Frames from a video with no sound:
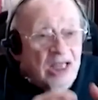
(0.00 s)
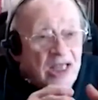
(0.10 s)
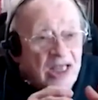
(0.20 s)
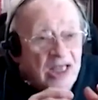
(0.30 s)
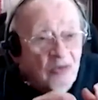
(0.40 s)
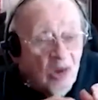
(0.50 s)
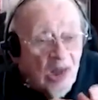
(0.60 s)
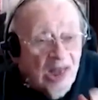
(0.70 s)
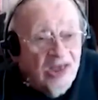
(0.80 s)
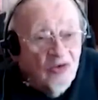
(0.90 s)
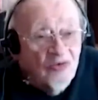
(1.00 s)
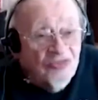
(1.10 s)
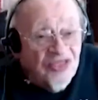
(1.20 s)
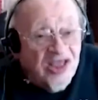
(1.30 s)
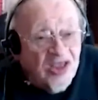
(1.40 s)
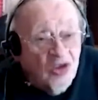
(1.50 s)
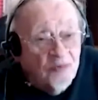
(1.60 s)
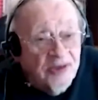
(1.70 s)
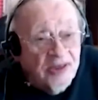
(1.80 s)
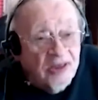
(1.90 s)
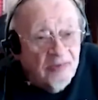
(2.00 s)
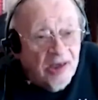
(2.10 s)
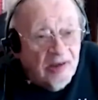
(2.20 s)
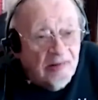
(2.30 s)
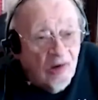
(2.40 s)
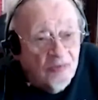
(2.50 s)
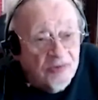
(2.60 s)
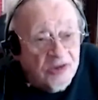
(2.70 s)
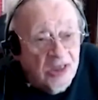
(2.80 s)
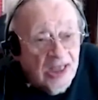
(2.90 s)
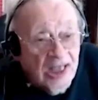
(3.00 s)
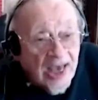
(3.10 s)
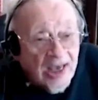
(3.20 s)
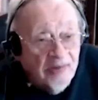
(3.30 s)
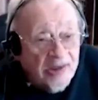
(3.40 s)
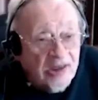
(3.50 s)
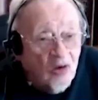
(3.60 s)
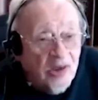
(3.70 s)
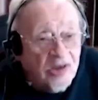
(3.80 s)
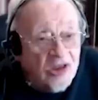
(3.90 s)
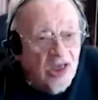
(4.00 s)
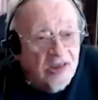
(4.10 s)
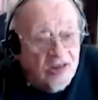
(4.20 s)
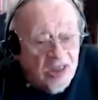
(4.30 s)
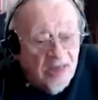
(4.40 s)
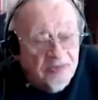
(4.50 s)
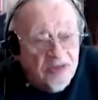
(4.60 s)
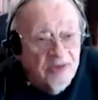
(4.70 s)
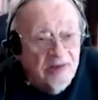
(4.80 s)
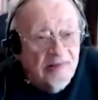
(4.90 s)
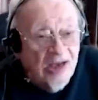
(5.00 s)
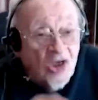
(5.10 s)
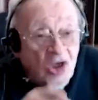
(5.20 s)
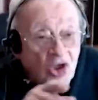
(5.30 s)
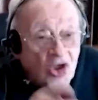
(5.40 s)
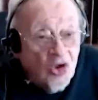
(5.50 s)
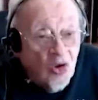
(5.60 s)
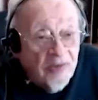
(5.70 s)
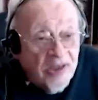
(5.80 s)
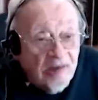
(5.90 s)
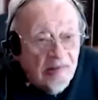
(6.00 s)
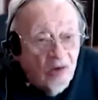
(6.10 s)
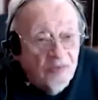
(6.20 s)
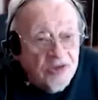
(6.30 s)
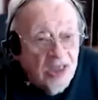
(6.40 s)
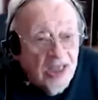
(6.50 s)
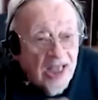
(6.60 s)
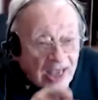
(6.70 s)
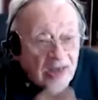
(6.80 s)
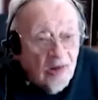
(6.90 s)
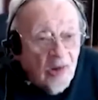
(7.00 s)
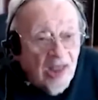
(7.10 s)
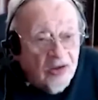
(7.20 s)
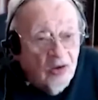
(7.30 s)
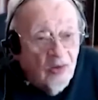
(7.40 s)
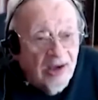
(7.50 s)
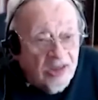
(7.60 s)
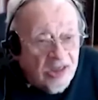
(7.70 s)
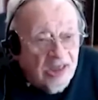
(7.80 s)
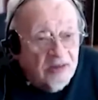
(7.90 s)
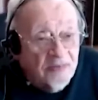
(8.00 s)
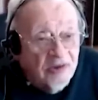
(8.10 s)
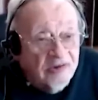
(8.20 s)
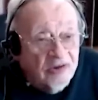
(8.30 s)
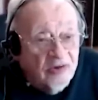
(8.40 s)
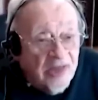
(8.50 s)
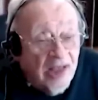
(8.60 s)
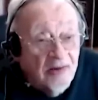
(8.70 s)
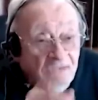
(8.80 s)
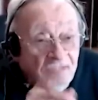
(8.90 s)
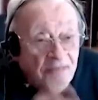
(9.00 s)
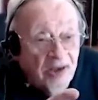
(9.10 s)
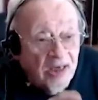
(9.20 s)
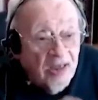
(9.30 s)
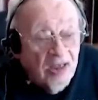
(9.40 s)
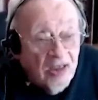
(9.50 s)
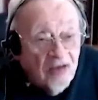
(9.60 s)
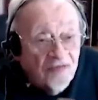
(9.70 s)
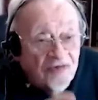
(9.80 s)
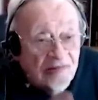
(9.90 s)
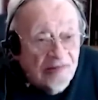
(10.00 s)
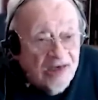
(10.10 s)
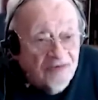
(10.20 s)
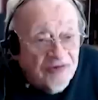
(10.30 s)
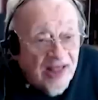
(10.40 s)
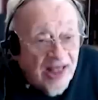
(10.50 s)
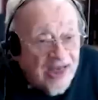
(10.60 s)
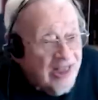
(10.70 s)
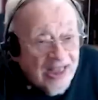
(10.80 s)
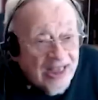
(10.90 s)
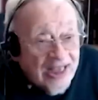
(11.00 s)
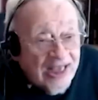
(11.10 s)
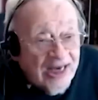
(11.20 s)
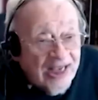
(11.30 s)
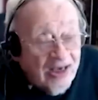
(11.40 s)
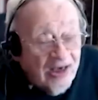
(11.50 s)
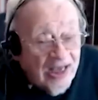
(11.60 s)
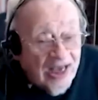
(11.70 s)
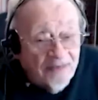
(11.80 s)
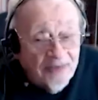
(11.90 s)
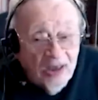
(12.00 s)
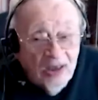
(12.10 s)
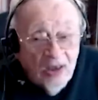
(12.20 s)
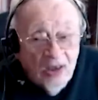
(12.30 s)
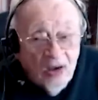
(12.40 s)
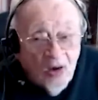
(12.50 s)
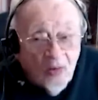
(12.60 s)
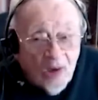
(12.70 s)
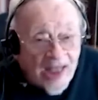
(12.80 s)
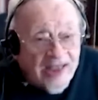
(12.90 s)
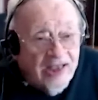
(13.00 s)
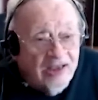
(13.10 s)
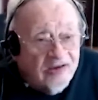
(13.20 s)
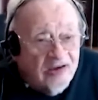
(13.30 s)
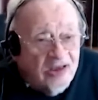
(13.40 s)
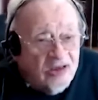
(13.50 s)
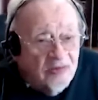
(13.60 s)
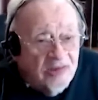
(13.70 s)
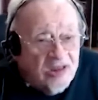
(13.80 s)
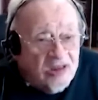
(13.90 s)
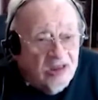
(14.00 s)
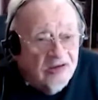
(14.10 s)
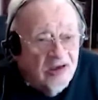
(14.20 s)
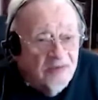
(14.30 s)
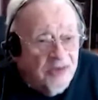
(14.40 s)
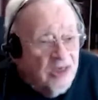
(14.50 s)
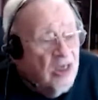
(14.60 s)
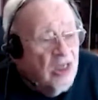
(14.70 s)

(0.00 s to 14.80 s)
He will let you think you pinned him on the ropes. And I'll make a quick sidestep, spin around. You'll be on the ropes, and he'll lock you out. He's got the punch in you. But if you're ready for that, it ain't going to happen. Well, I can't chase him. He's the champion.